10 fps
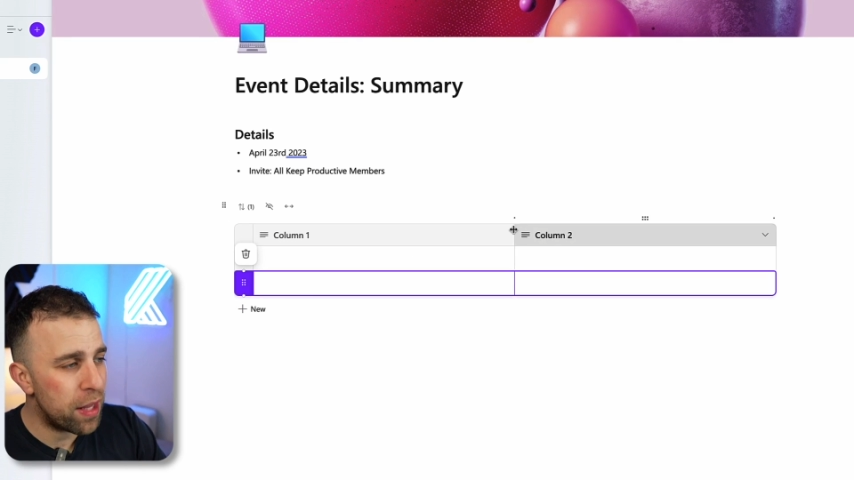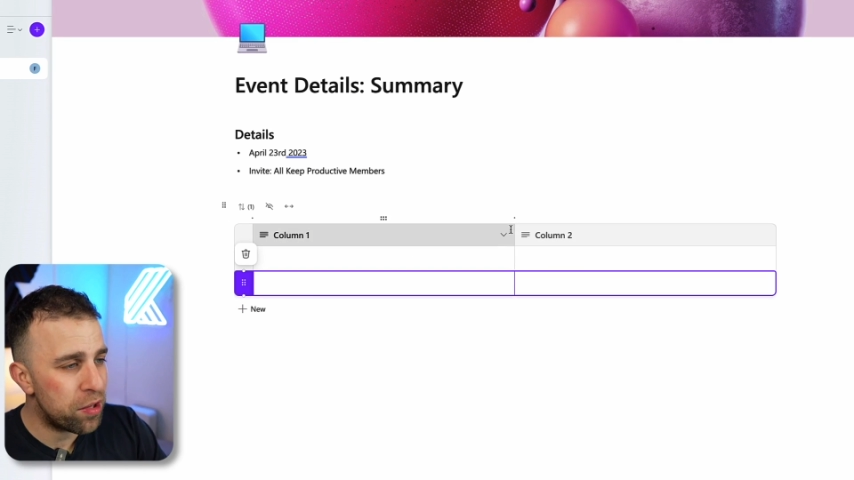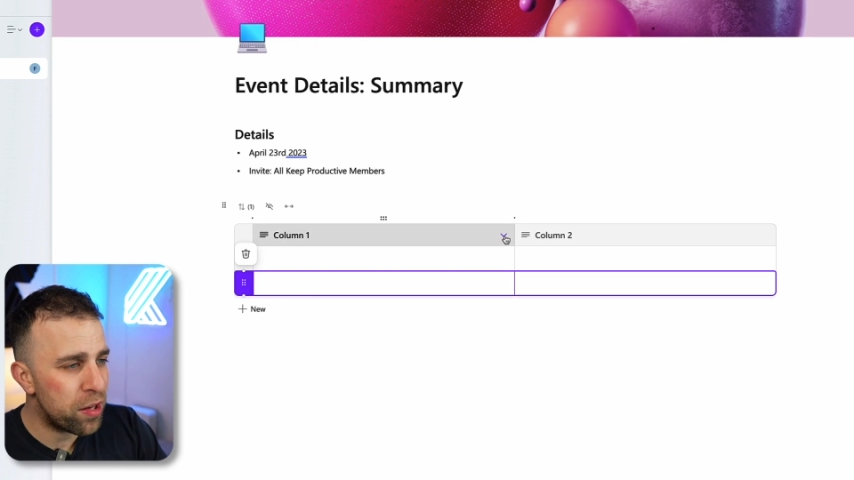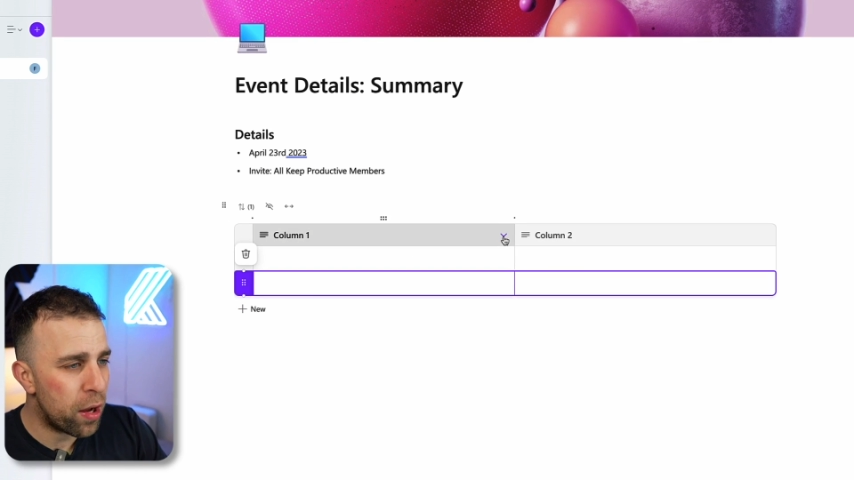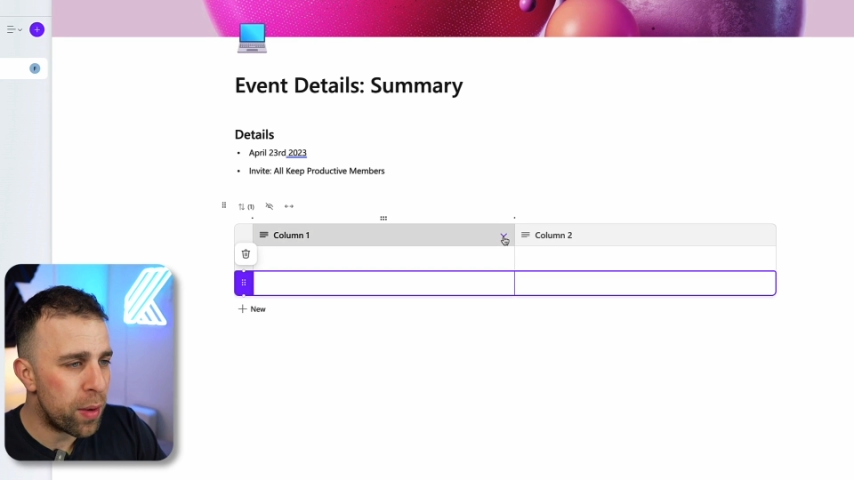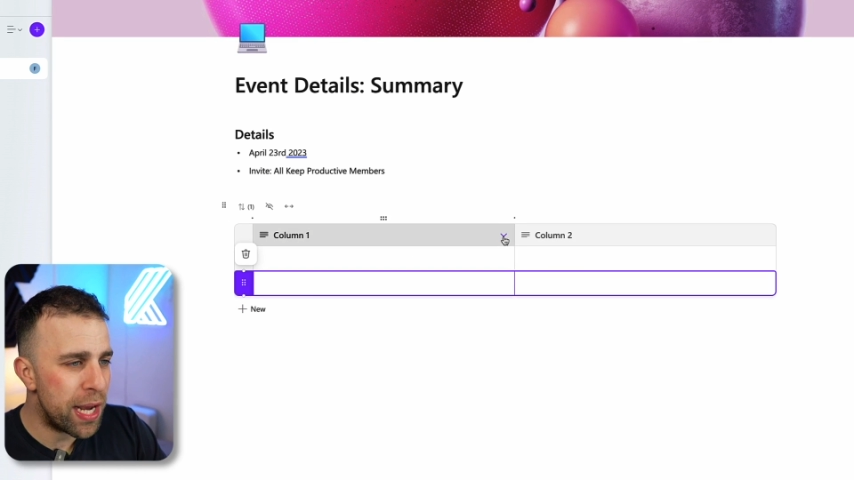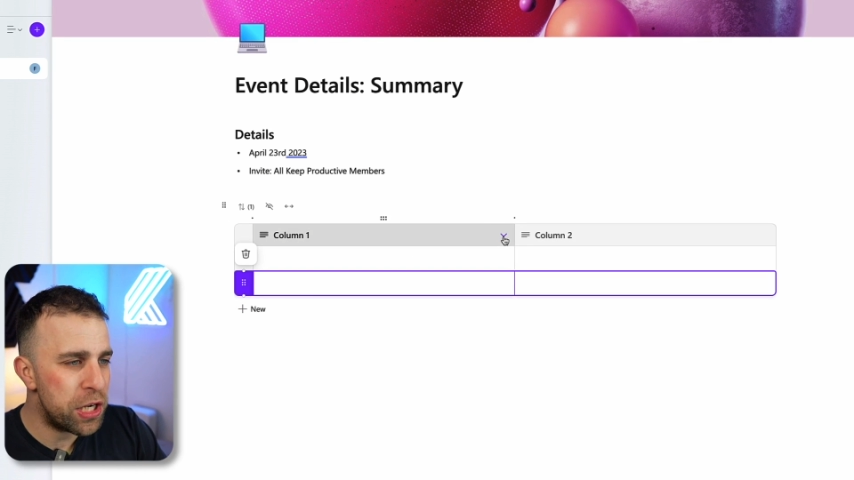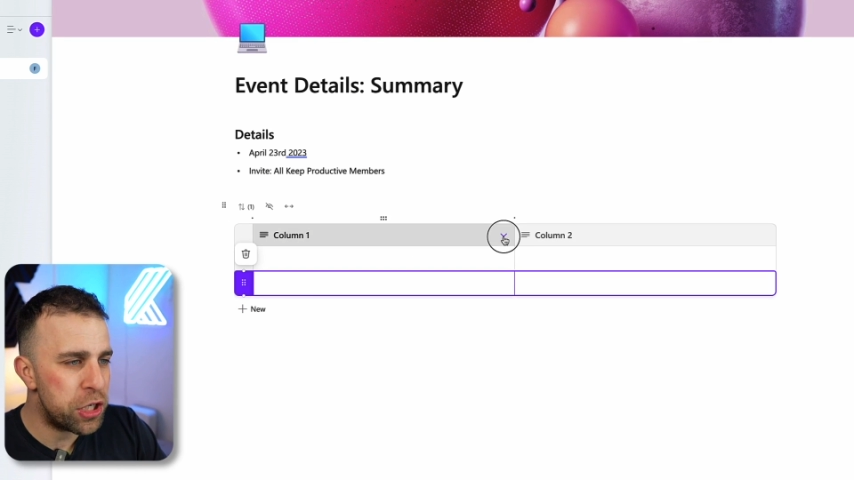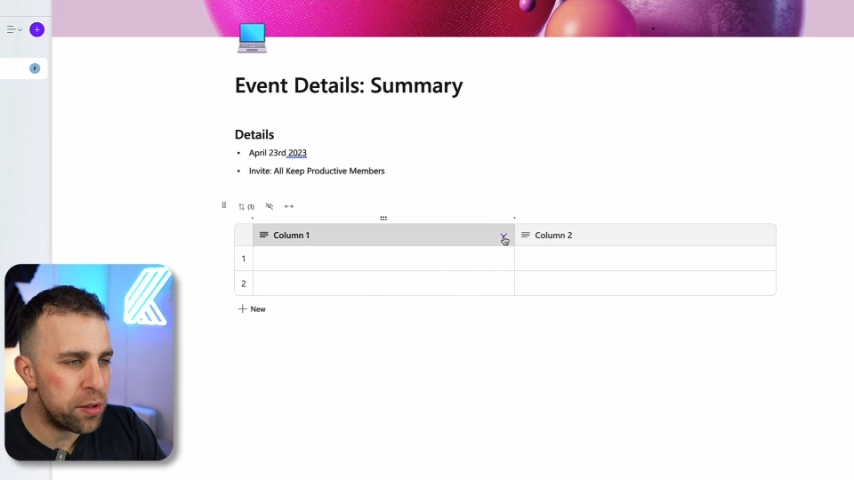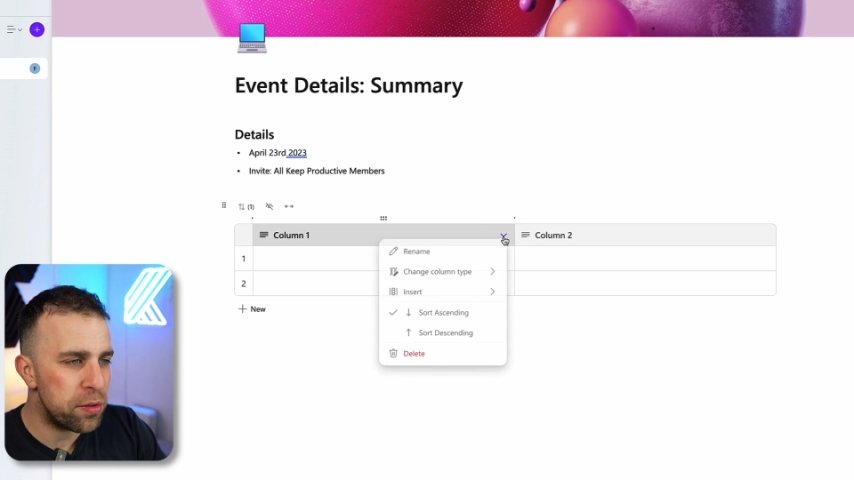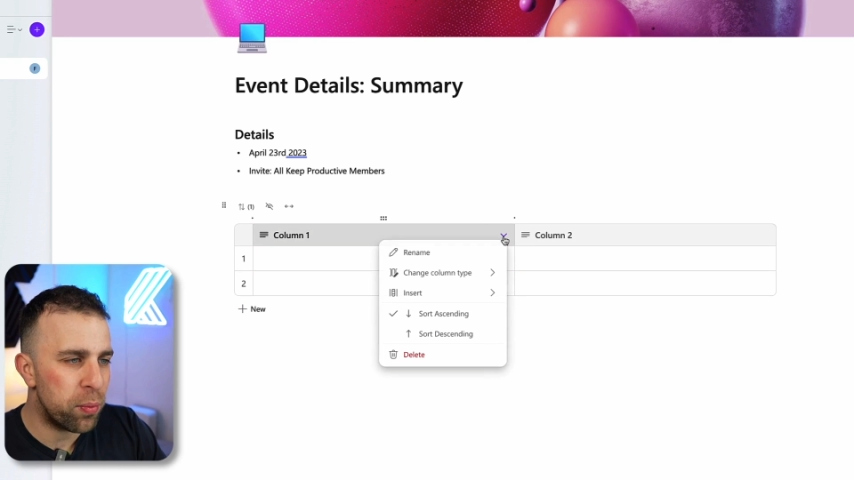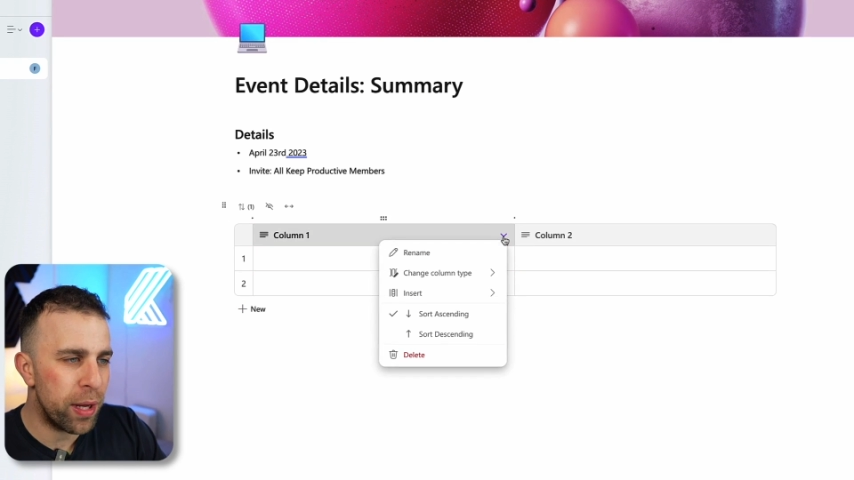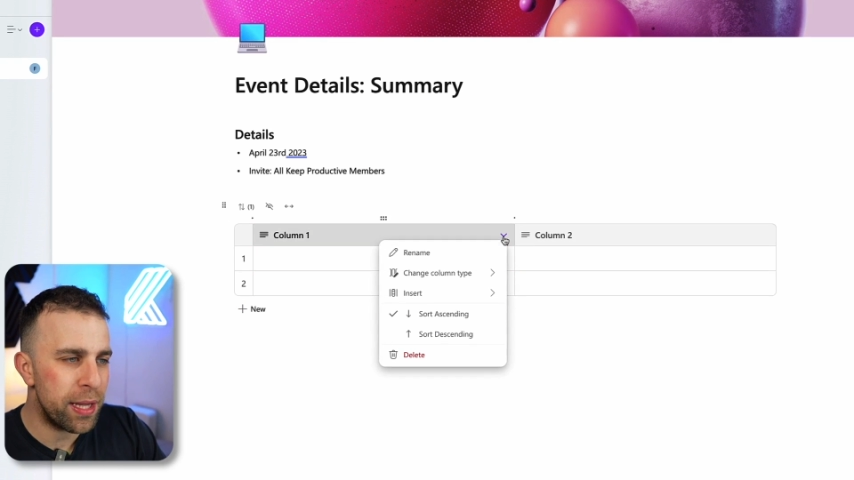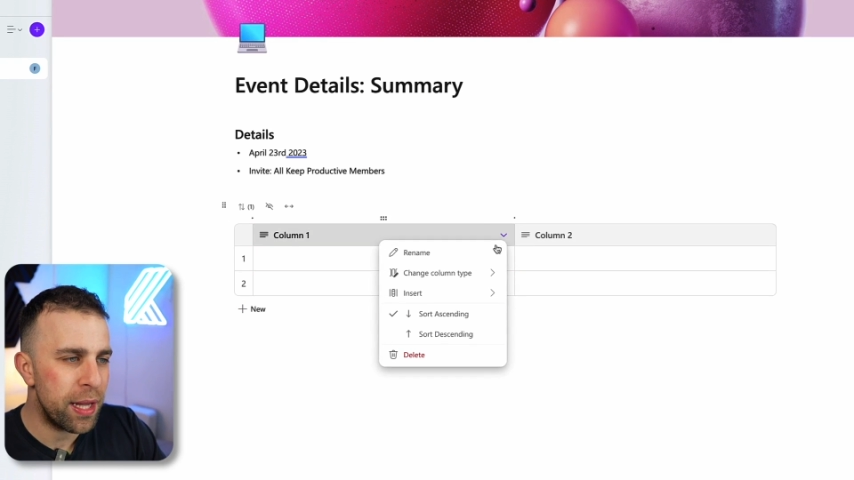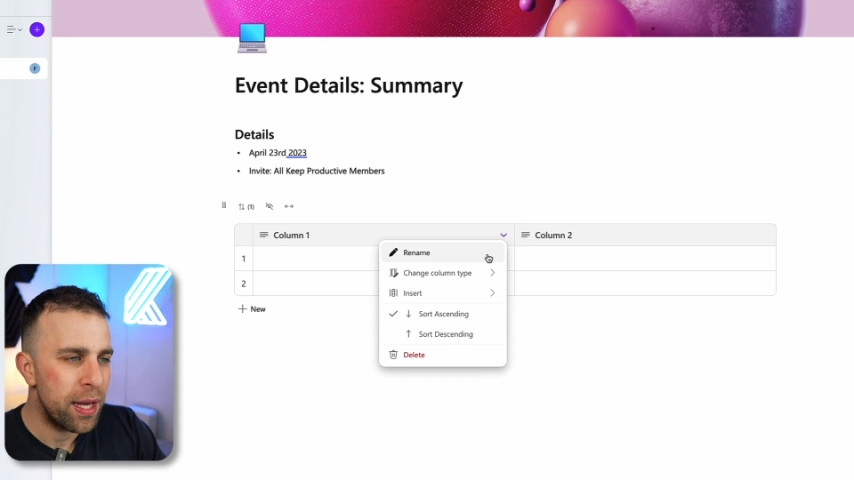There's no issues
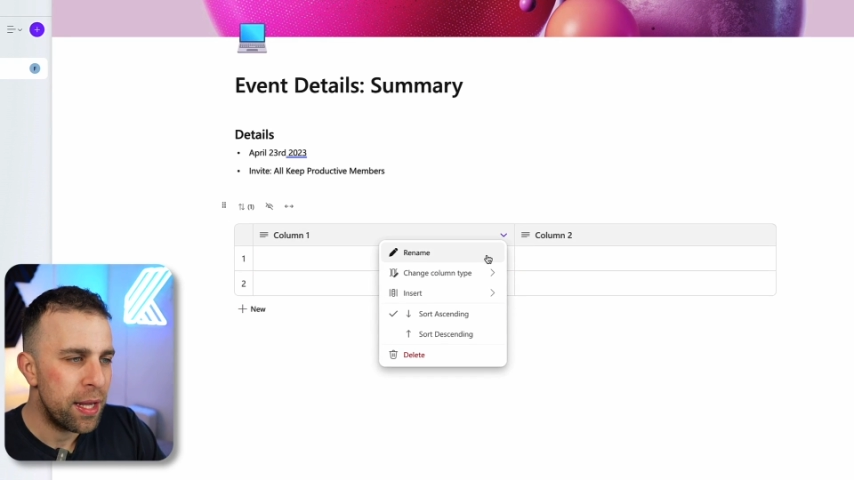with